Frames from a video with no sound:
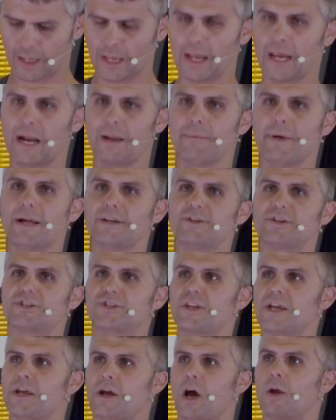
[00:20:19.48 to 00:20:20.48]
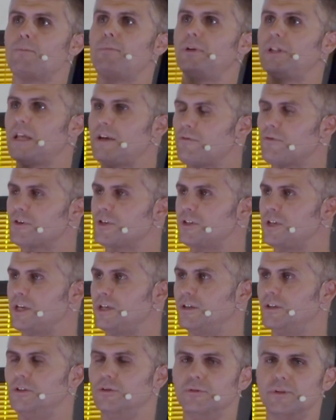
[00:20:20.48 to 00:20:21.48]
And I'm not just saying unbelievers
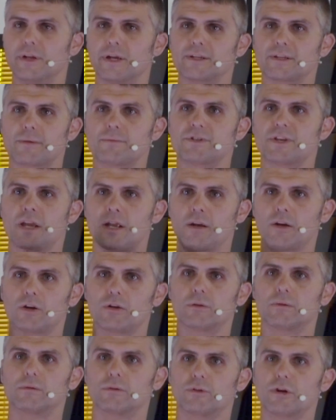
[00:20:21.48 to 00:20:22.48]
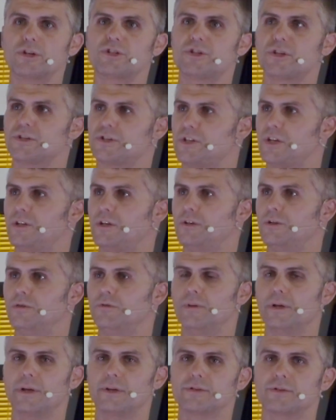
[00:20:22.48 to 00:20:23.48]
need to do this. I'm saying Christians need to
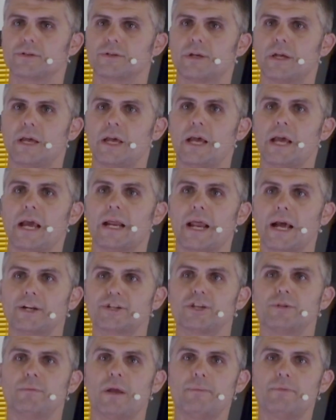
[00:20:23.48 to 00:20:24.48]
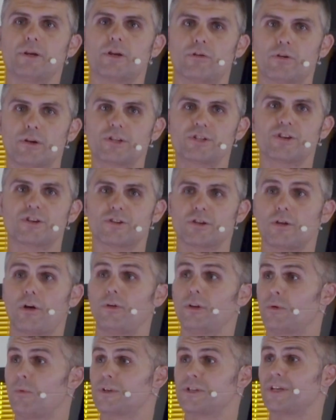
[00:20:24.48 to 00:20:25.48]
do this. And actually, maybe Christians are the
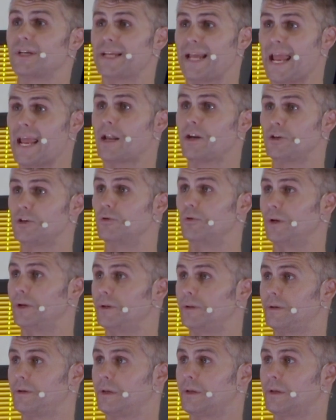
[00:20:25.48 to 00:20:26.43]
only ones that can do it.